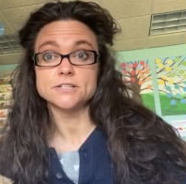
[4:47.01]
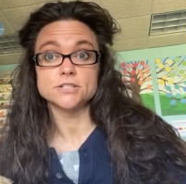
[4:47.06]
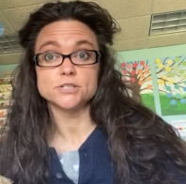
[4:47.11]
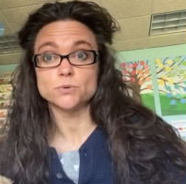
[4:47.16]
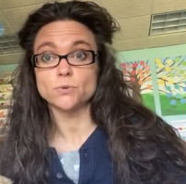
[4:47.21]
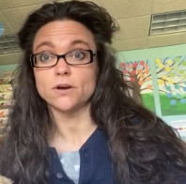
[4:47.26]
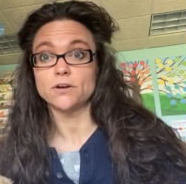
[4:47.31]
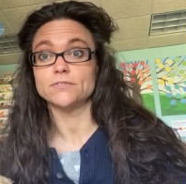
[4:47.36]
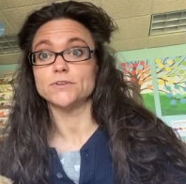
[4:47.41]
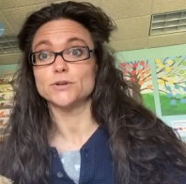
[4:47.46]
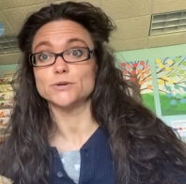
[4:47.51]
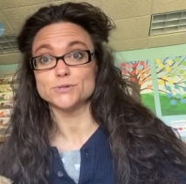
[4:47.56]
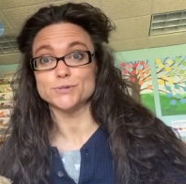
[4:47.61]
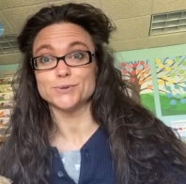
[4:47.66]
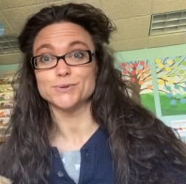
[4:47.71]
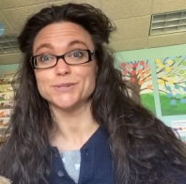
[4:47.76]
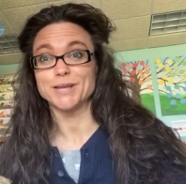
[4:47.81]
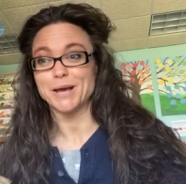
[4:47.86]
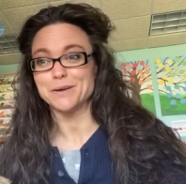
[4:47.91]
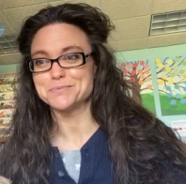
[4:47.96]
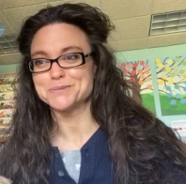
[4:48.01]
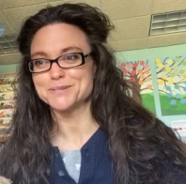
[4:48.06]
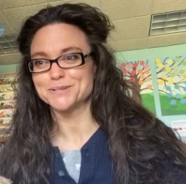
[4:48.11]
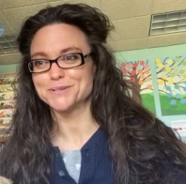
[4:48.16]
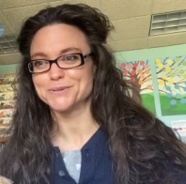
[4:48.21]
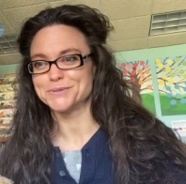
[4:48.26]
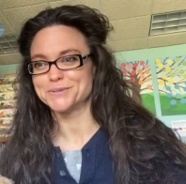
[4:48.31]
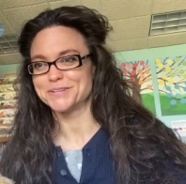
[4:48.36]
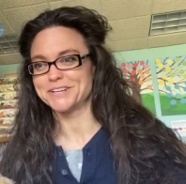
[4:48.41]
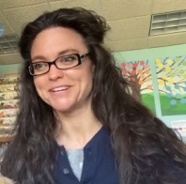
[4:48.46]
to 12 years old.
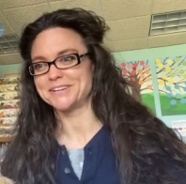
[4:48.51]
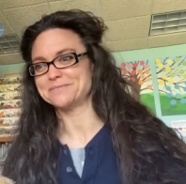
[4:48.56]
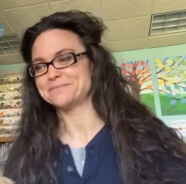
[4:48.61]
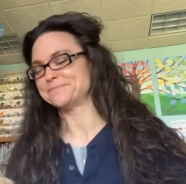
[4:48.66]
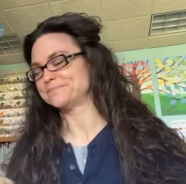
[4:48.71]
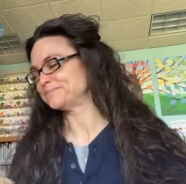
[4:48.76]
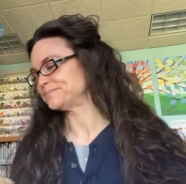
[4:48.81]
Absolutely.